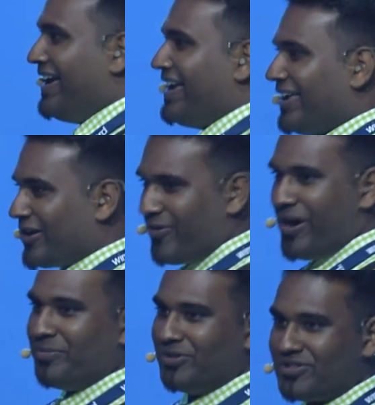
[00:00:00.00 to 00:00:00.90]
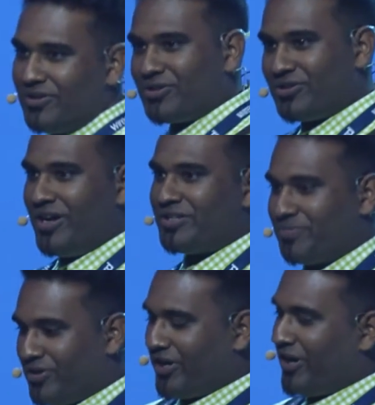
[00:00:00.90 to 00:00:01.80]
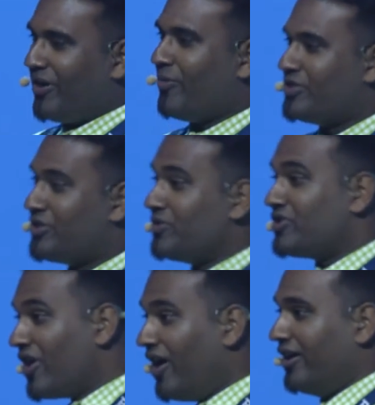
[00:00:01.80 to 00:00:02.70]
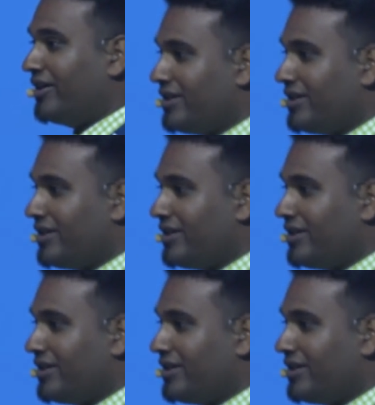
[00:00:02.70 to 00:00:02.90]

incredible social entrepreneur. When she was young,